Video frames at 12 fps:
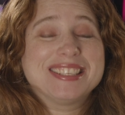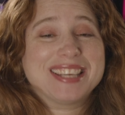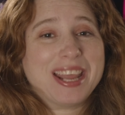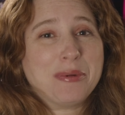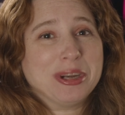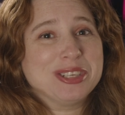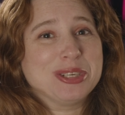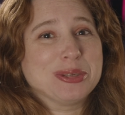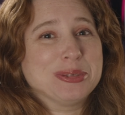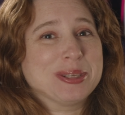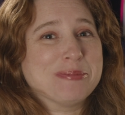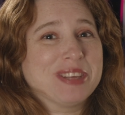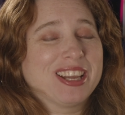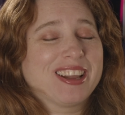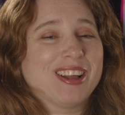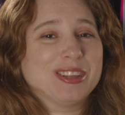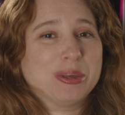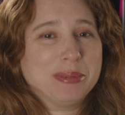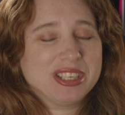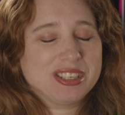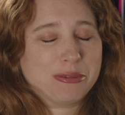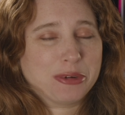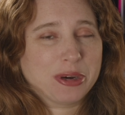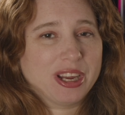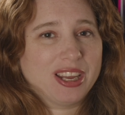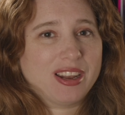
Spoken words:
Today I wanted to do something a little bit different.